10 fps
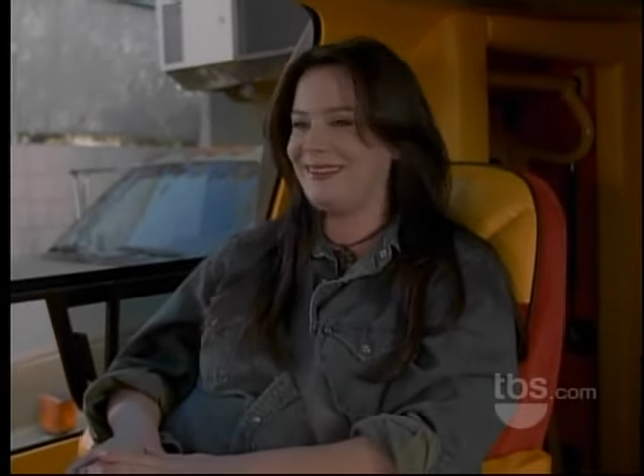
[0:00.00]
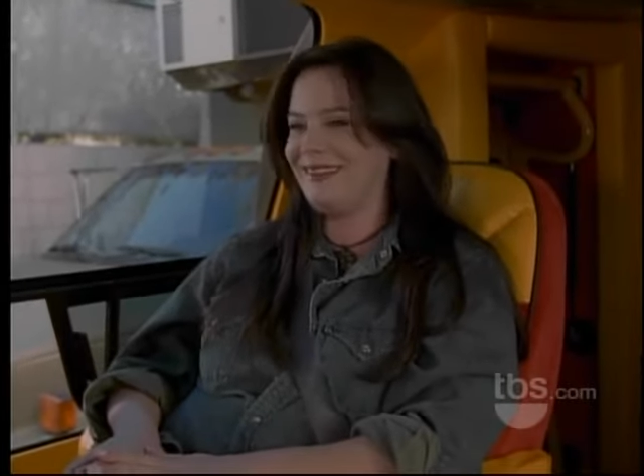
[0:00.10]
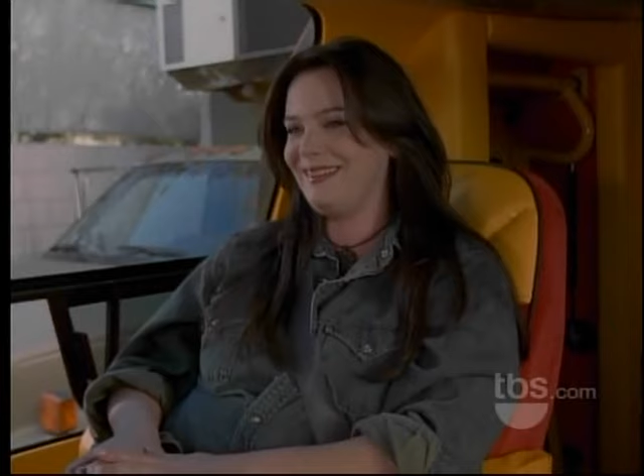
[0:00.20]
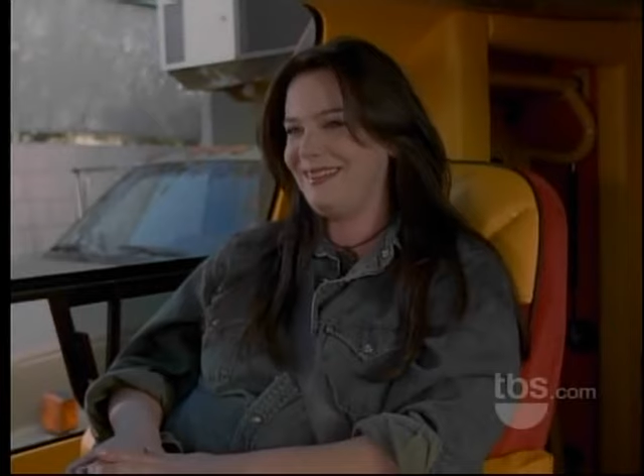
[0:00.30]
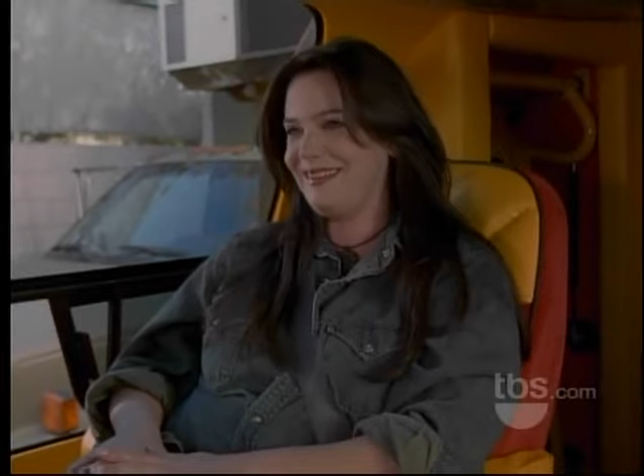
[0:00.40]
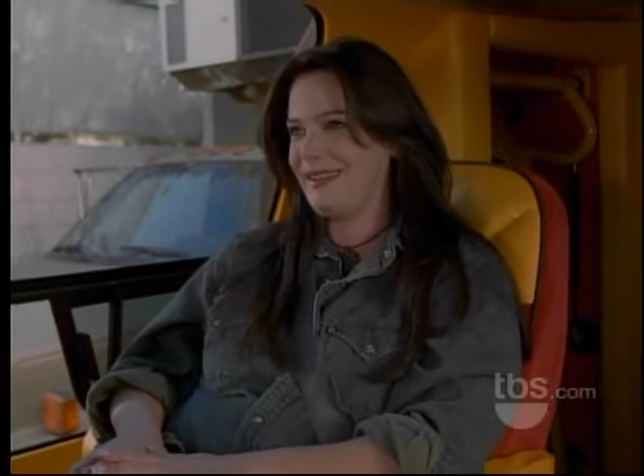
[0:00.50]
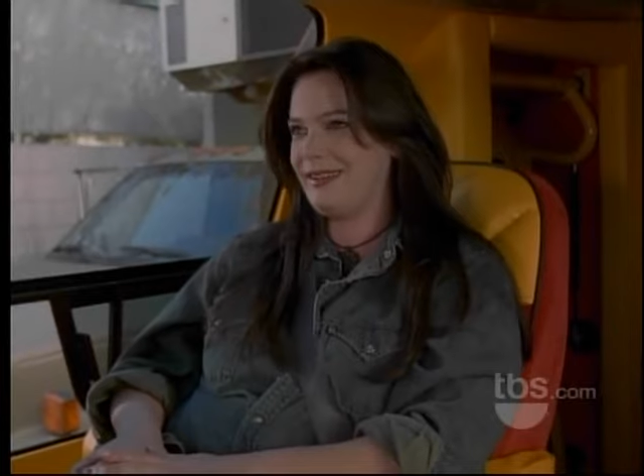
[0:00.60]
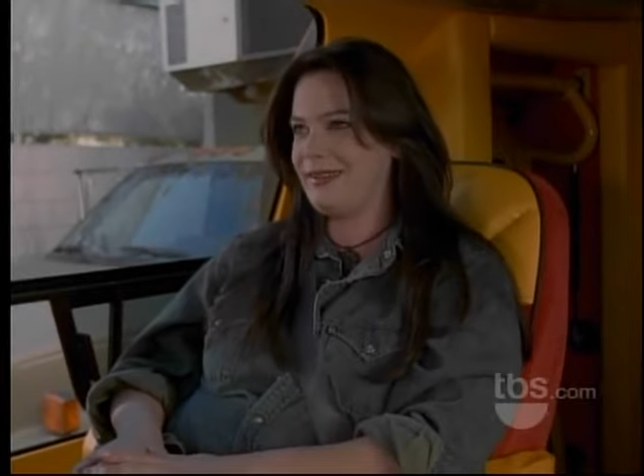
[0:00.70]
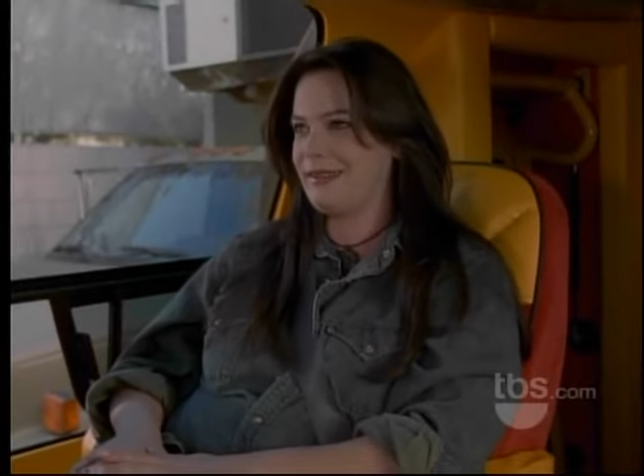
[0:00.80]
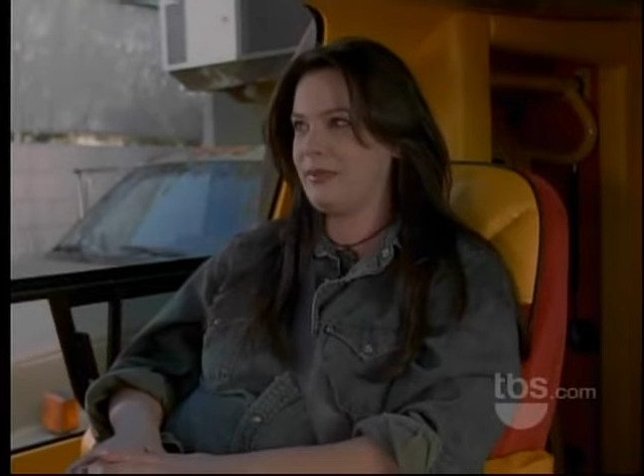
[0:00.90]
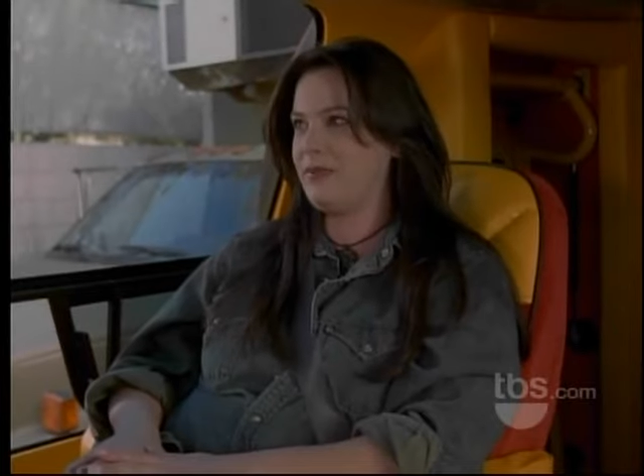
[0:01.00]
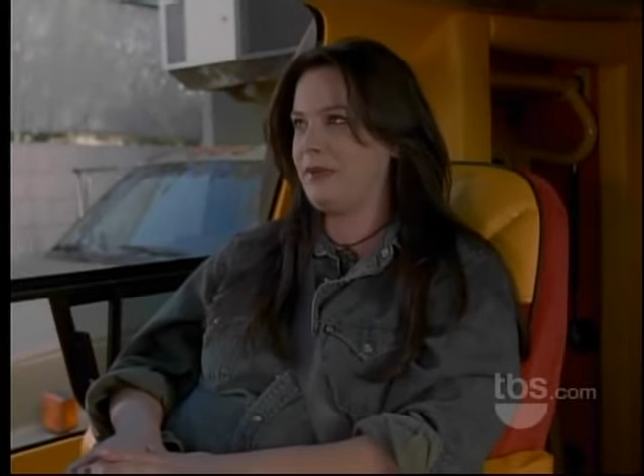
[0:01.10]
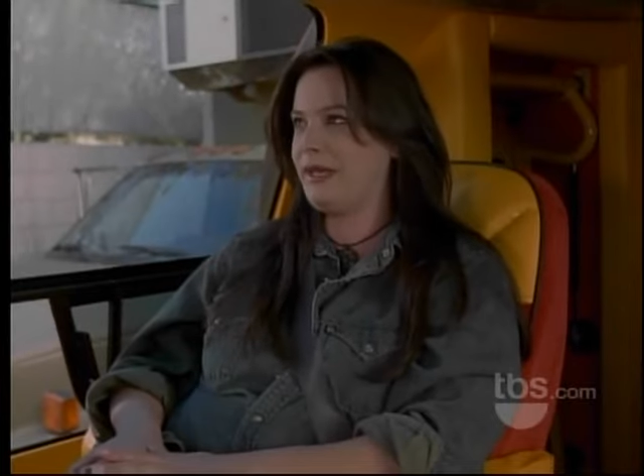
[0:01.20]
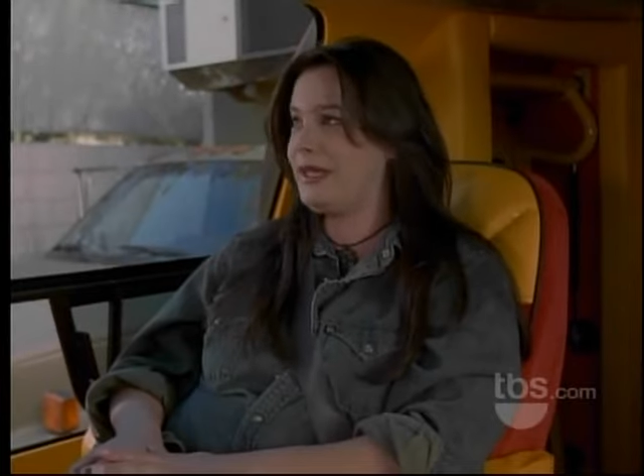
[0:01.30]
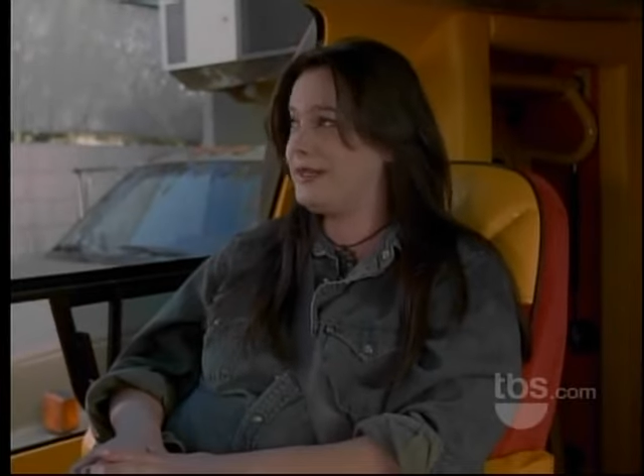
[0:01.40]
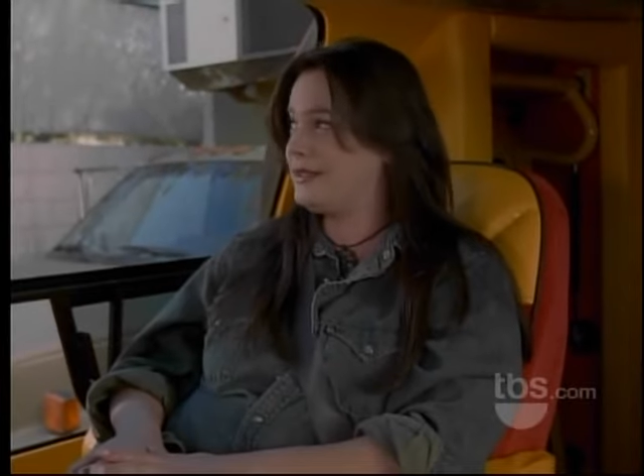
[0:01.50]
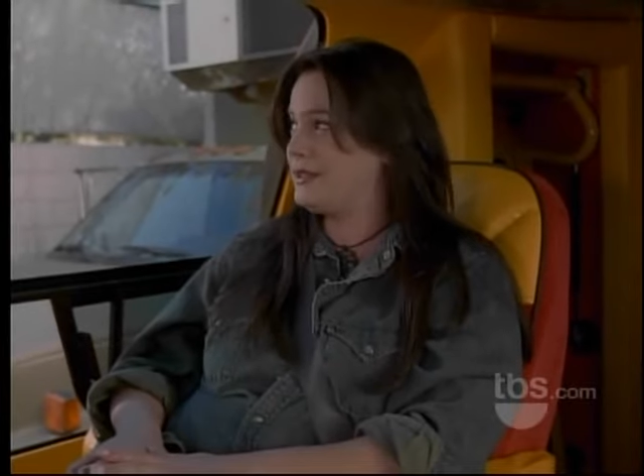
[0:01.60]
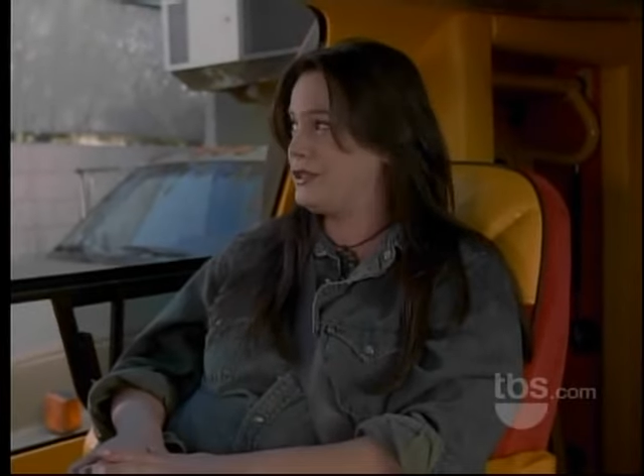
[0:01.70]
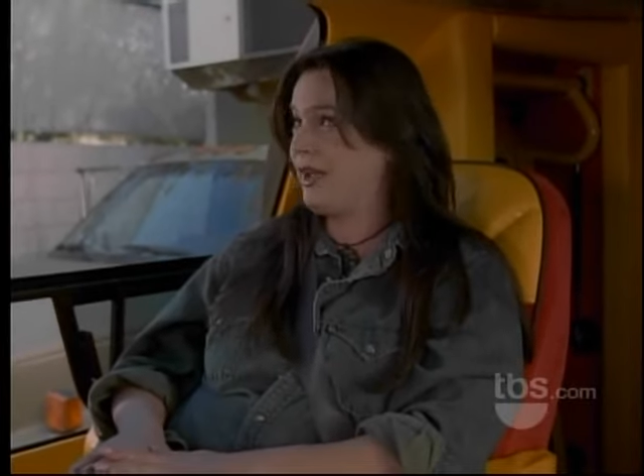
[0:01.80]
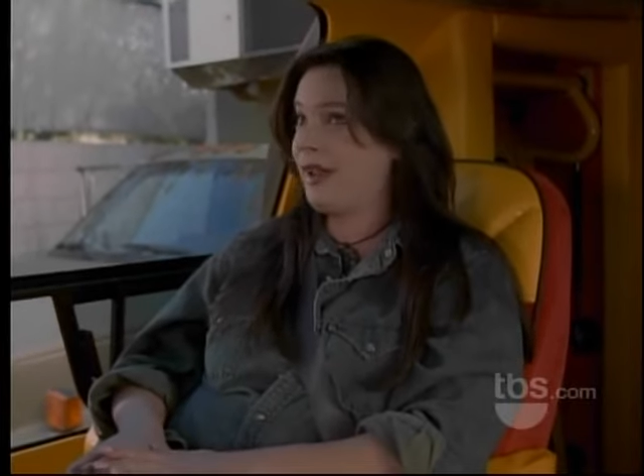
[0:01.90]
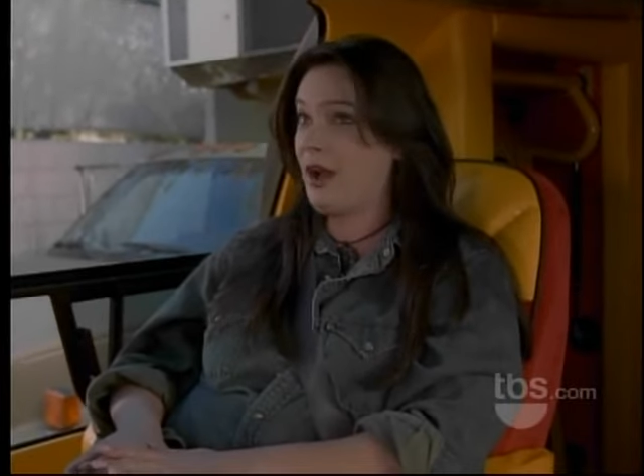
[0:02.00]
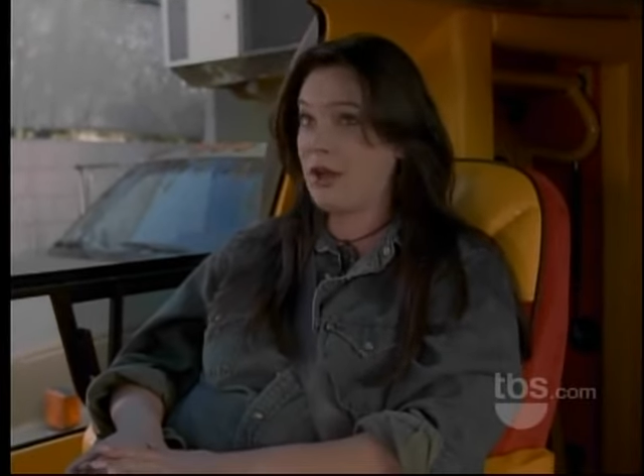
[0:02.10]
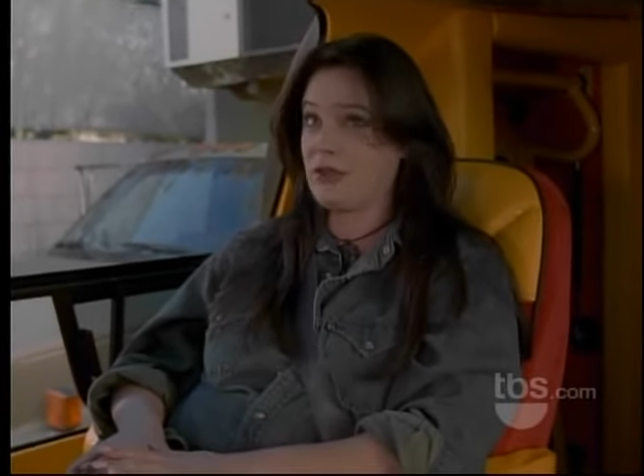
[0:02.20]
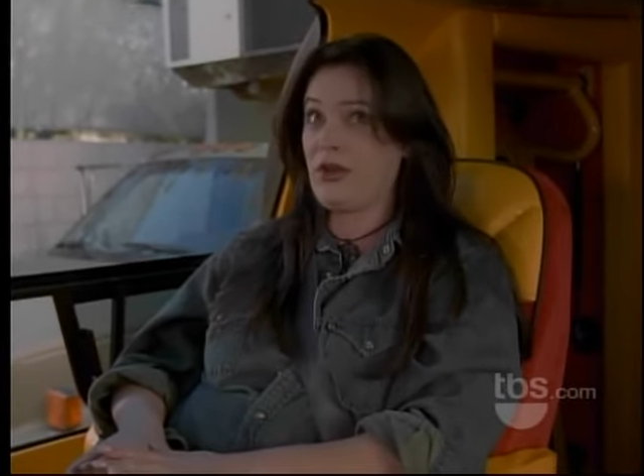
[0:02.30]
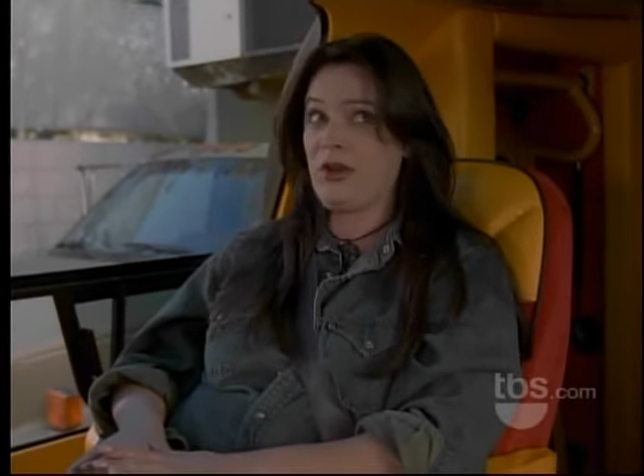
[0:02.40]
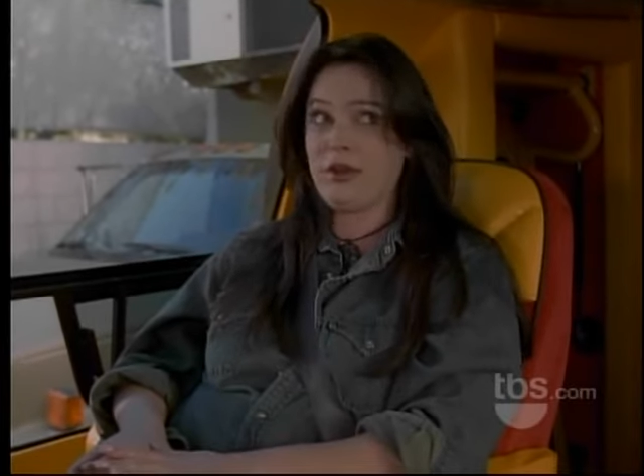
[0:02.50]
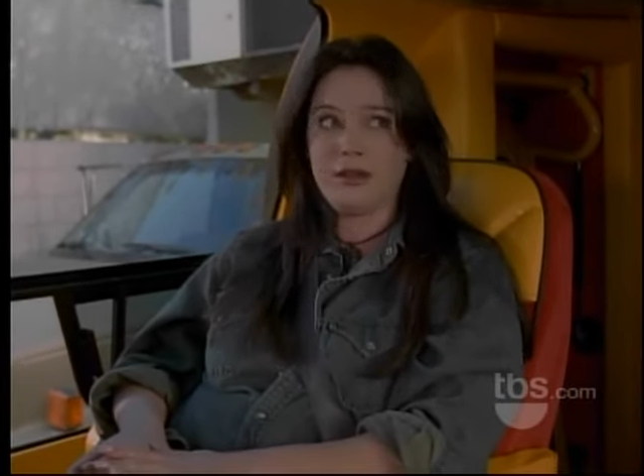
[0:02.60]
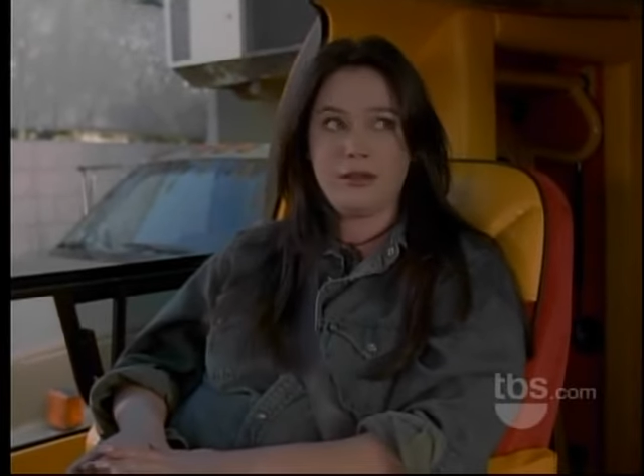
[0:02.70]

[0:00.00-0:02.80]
I can't discipline my kids in a giant hot dog.